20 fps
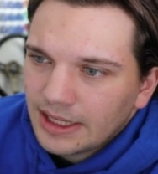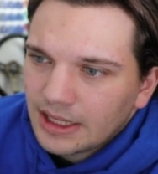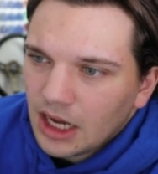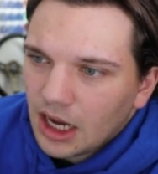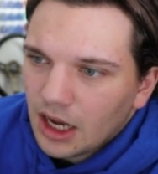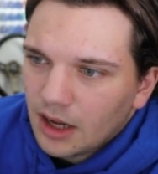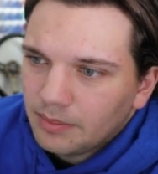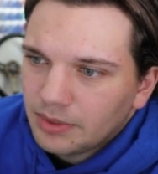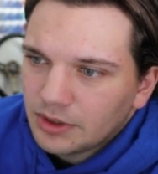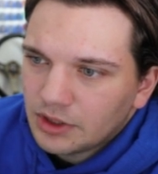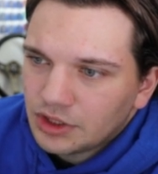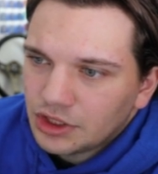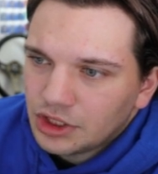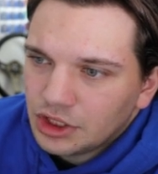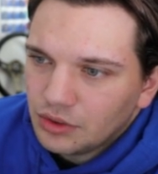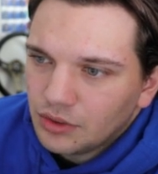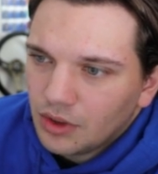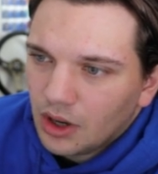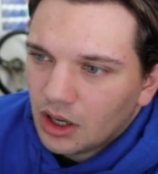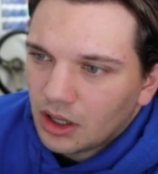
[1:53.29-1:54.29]
Cup
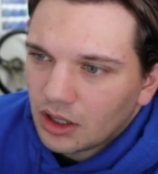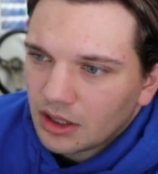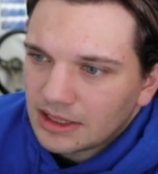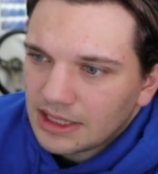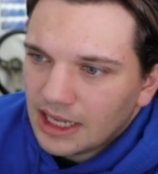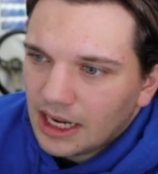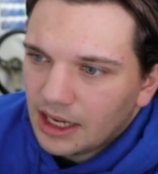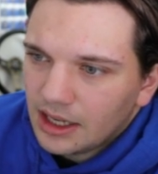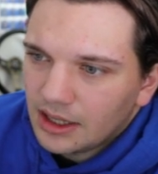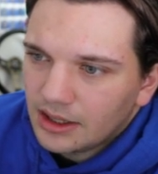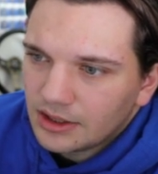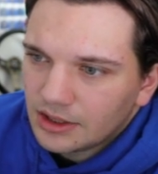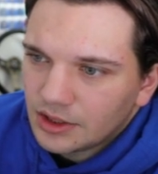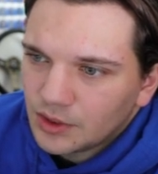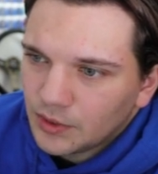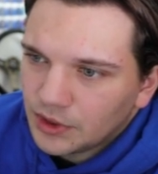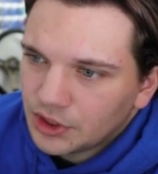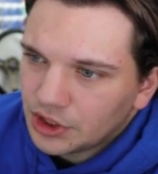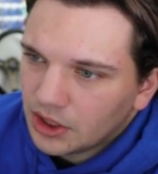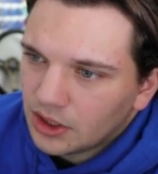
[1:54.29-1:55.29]
2R
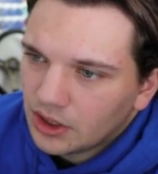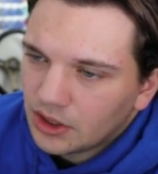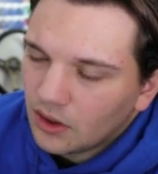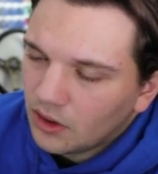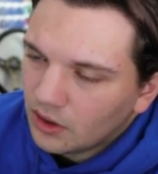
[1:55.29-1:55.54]
tires, which are